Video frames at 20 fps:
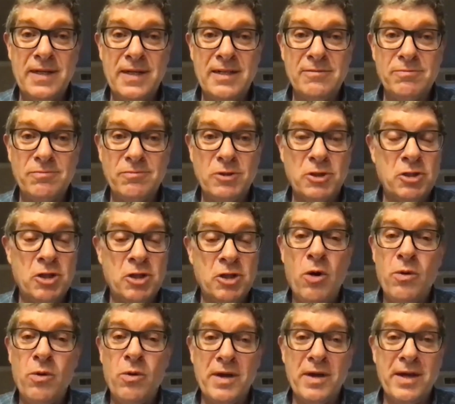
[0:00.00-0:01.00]

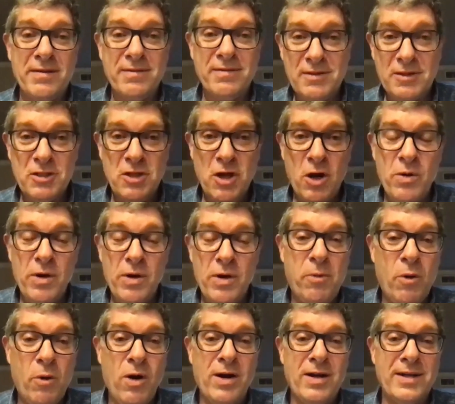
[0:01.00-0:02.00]
so
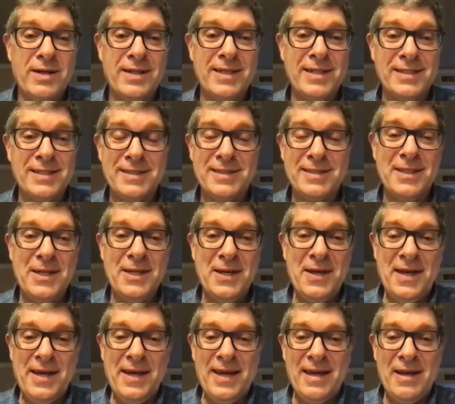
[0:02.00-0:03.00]
important, because
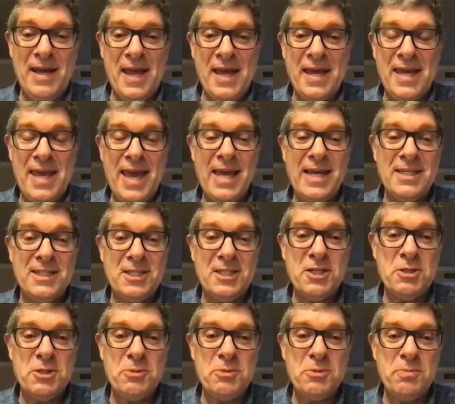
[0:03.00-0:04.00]
it can't
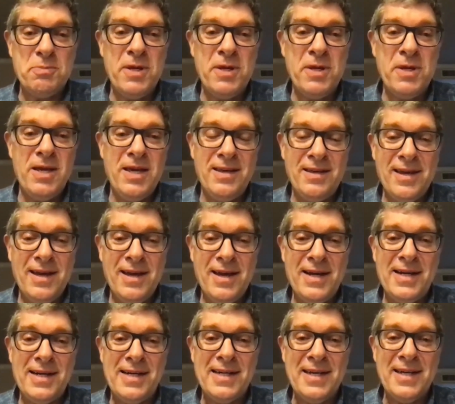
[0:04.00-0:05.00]
just be
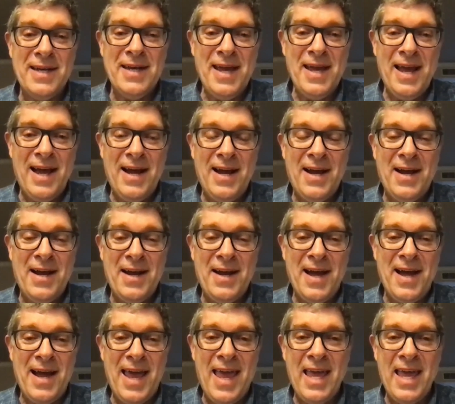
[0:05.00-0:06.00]
a
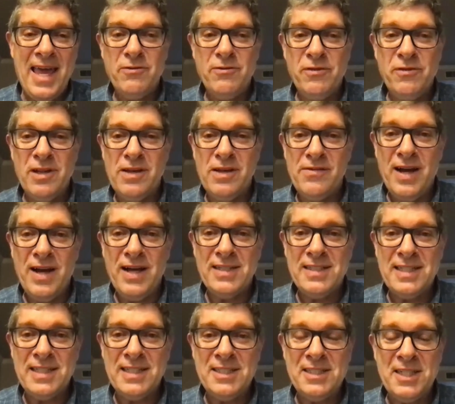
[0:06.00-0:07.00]
handful of us
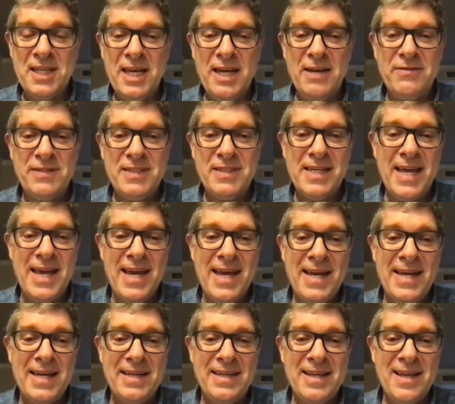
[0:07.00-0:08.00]
at
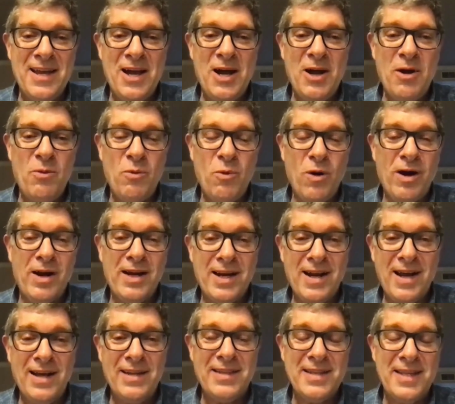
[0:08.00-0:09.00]
GFDA working
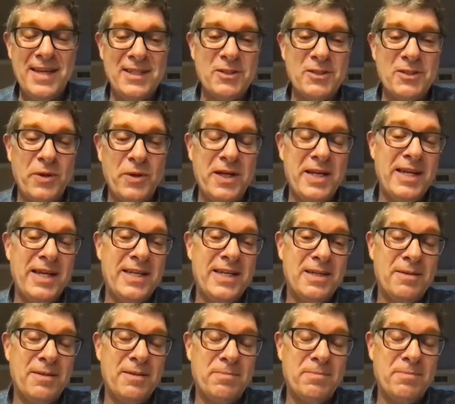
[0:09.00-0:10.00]
on this. We need
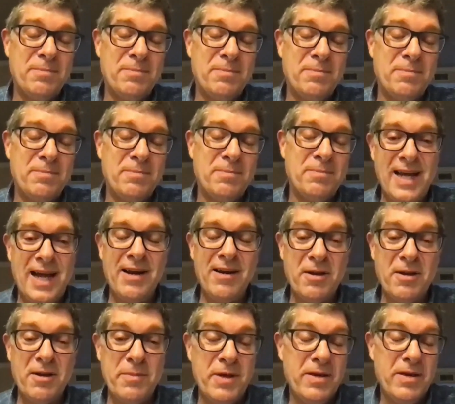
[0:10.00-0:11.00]
to put the entire
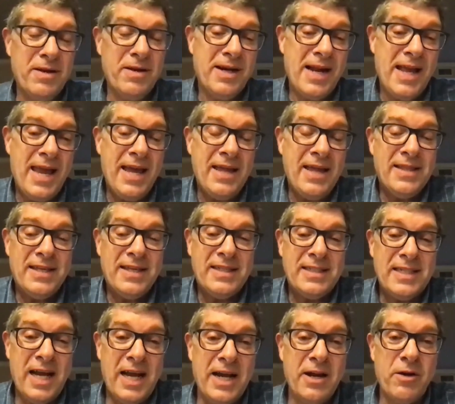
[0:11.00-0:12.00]
community and the
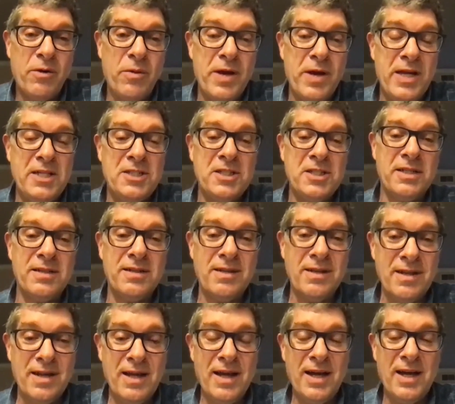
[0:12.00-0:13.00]
entire region
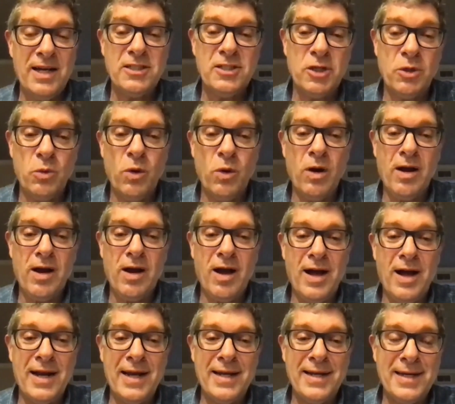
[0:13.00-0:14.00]
to work on it.